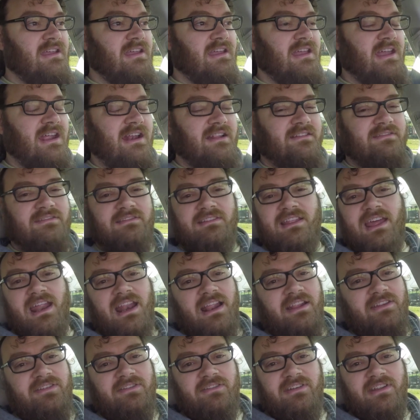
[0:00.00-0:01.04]
And it's not a
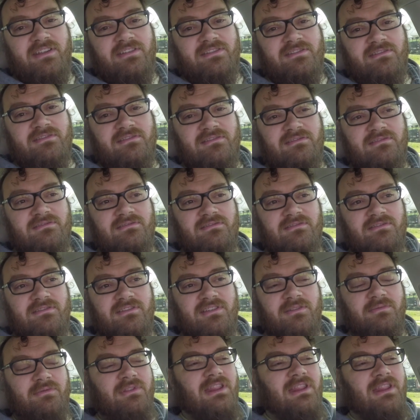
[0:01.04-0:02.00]
traditional Cuban.